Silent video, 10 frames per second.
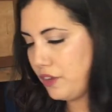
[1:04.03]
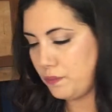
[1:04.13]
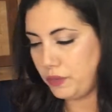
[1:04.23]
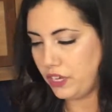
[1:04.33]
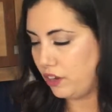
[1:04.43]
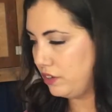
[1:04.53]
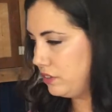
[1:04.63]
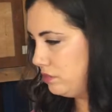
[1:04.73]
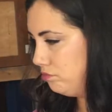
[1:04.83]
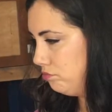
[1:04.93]
and beyond.
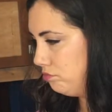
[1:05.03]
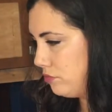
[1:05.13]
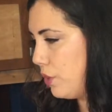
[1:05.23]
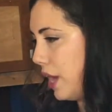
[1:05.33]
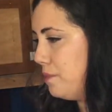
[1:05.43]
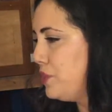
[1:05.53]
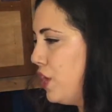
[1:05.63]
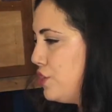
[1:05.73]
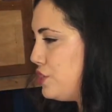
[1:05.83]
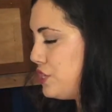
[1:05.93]
Okay,
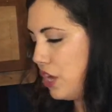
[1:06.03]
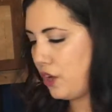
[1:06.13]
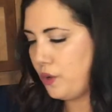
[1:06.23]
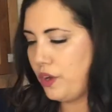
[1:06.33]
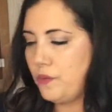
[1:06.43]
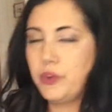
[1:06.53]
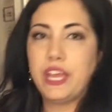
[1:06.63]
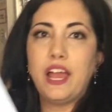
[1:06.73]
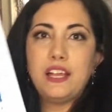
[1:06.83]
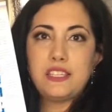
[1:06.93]
so we
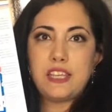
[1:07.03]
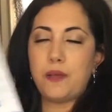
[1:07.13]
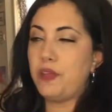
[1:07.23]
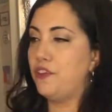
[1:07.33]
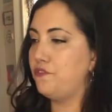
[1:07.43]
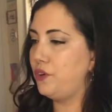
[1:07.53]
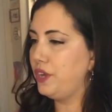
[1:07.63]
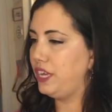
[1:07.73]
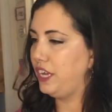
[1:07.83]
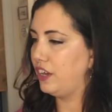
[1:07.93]
got some info
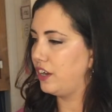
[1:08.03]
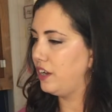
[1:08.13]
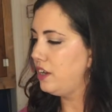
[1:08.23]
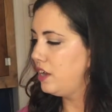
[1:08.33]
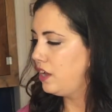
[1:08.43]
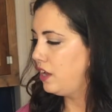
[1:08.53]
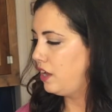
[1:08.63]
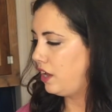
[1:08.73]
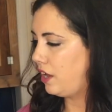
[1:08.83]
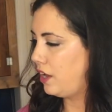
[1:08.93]
here.
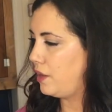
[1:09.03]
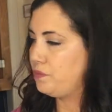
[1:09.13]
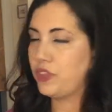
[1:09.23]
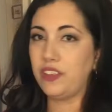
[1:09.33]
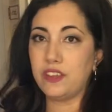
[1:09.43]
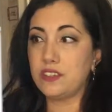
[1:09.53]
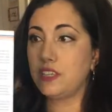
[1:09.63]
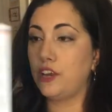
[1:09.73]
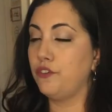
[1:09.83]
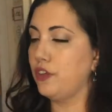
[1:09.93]
Um, and there's a
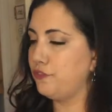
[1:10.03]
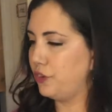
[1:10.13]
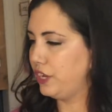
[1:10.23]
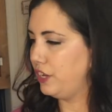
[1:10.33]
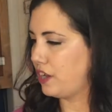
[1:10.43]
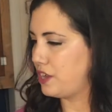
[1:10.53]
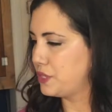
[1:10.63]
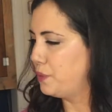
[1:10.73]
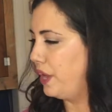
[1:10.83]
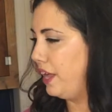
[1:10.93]
ton of info here
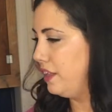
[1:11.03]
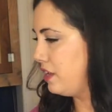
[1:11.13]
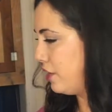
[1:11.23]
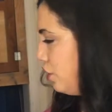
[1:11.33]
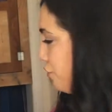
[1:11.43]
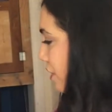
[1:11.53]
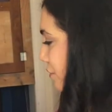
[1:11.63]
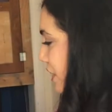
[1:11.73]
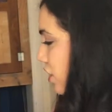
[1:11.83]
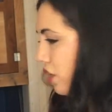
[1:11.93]
as well. I don't know if I'll
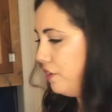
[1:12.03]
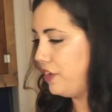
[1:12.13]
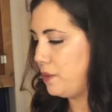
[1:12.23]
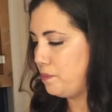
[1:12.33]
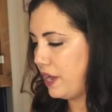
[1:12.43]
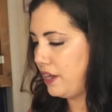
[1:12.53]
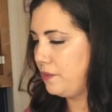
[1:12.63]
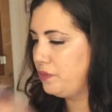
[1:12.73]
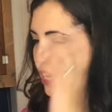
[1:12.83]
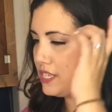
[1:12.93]
read all of it, but
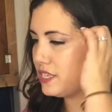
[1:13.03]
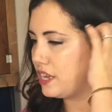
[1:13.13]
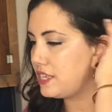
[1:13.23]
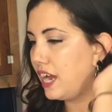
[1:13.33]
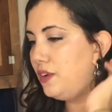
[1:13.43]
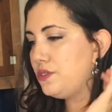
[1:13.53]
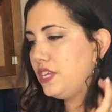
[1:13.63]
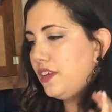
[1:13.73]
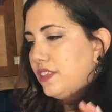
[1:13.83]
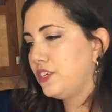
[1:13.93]
it says, Hi
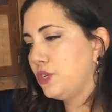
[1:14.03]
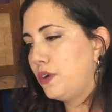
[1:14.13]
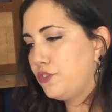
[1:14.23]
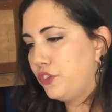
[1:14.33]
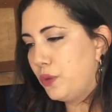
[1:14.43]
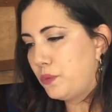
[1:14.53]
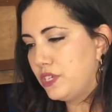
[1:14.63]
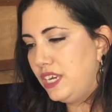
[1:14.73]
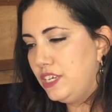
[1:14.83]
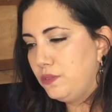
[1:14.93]
Lucia, thanks so much for the
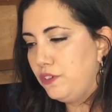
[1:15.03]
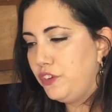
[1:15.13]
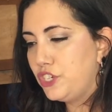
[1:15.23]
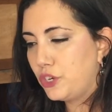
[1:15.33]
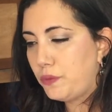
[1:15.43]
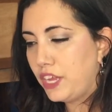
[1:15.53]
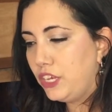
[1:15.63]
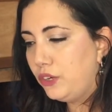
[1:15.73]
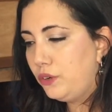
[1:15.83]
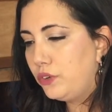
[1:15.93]
opportunity to be featured by
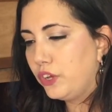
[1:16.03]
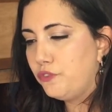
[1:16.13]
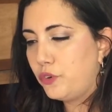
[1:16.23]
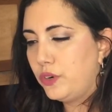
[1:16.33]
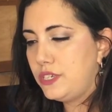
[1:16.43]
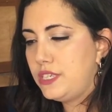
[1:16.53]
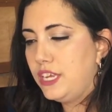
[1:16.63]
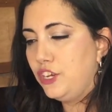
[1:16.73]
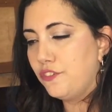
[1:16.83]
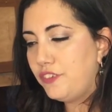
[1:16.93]
you. Looking forward to
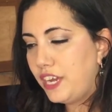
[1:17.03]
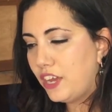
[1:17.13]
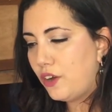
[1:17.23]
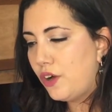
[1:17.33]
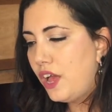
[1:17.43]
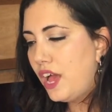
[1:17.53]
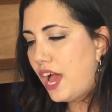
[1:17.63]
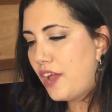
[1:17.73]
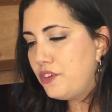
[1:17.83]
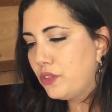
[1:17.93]
seeing your video.
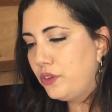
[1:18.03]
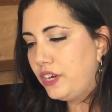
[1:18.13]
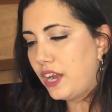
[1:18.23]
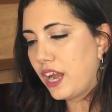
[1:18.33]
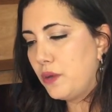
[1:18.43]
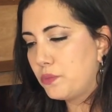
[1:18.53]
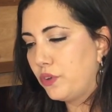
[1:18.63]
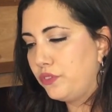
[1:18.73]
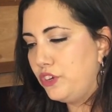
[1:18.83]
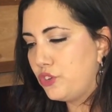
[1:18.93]
I've included an April
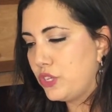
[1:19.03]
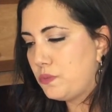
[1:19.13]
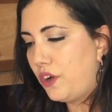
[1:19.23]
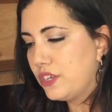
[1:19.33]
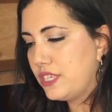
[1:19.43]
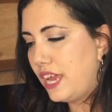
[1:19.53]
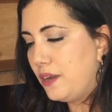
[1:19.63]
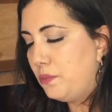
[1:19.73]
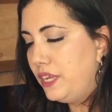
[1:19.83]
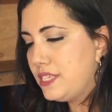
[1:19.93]
Rejoice box and
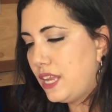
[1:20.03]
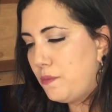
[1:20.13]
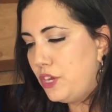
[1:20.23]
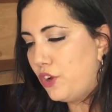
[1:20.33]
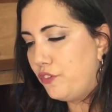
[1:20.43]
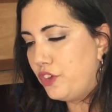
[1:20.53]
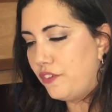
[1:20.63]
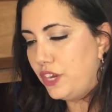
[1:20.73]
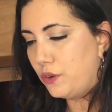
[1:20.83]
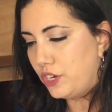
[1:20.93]
please let me know if you have
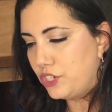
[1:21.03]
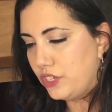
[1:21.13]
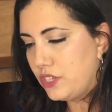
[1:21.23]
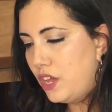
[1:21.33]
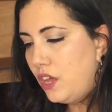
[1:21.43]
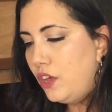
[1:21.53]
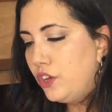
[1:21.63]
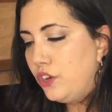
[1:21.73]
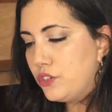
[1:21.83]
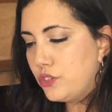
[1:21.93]
any questions.
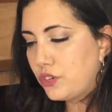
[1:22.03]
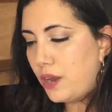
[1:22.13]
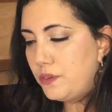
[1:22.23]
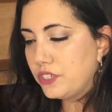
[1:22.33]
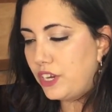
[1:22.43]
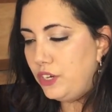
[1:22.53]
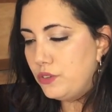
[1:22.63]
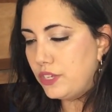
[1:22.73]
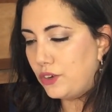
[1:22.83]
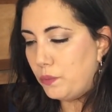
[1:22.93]
Your subscribers can use
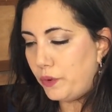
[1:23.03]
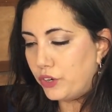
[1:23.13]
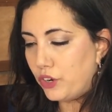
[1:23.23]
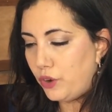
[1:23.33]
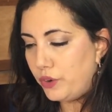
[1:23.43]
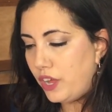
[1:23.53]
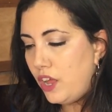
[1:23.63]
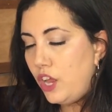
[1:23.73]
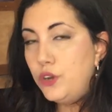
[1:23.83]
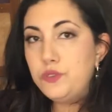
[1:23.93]
the coupon code
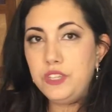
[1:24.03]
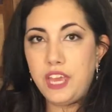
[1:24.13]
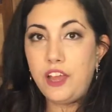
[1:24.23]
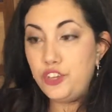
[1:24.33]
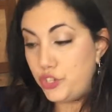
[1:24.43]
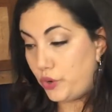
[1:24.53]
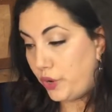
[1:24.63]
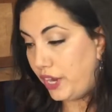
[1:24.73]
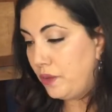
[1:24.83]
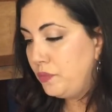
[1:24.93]

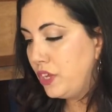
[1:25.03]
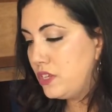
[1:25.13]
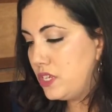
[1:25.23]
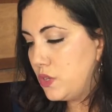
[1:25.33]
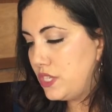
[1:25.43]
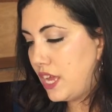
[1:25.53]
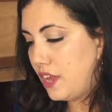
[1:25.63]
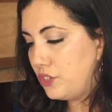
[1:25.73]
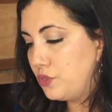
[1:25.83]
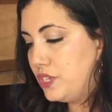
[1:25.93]
LuciaJoy to say
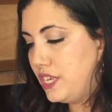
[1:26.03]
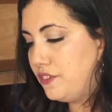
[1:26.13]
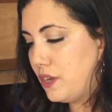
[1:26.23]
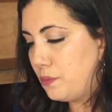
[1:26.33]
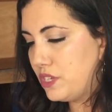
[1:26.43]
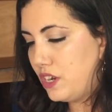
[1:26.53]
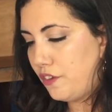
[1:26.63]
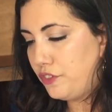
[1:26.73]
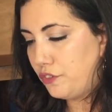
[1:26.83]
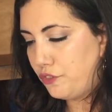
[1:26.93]
to receive 10%
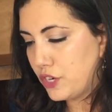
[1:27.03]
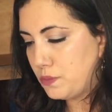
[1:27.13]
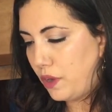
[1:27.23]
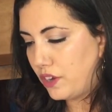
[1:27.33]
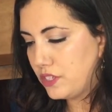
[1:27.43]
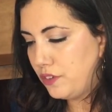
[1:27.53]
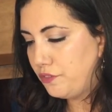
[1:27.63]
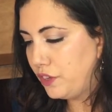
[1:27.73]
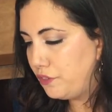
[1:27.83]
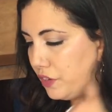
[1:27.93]
off their first box.
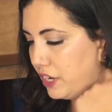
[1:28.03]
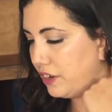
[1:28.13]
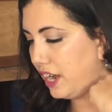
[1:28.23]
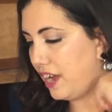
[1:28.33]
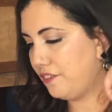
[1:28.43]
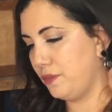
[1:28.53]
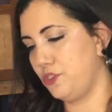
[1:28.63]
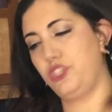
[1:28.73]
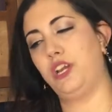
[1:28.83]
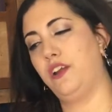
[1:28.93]
Feel free to have them
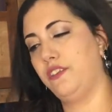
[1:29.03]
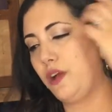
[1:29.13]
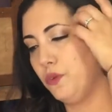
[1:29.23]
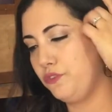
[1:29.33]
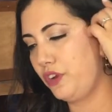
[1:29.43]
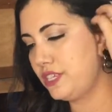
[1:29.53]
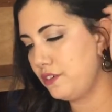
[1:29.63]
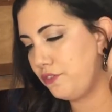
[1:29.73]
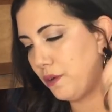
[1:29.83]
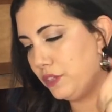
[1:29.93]
share that with friends
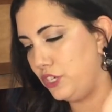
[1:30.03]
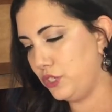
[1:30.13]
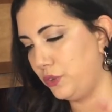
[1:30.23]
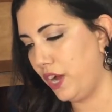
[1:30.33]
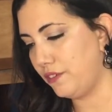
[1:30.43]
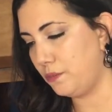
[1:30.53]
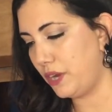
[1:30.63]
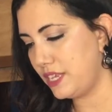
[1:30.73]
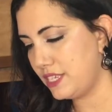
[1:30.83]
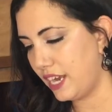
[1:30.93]
and family too. Have a
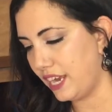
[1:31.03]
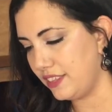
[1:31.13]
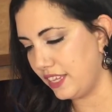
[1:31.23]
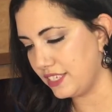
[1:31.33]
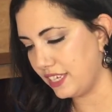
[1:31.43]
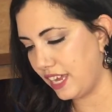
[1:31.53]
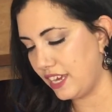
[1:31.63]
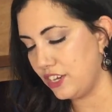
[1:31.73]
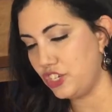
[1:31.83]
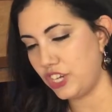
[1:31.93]
blessed day and thanks
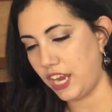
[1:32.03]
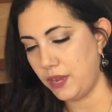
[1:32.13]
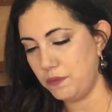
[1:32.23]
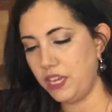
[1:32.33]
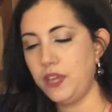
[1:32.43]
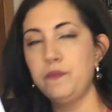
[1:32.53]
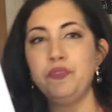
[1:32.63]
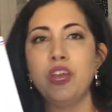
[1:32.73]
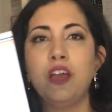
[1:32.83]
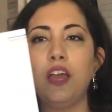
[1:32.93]
again, Jamie.
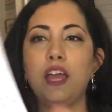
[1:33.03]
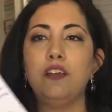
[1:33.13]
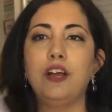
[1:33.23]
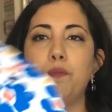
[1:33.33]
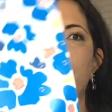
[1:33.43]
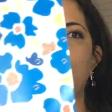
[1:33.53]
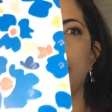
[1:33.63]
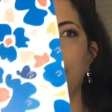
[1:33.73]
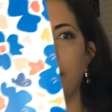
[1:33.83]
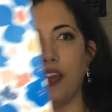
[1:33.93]
And look how pretty
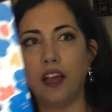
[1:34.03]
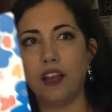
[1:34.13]
they I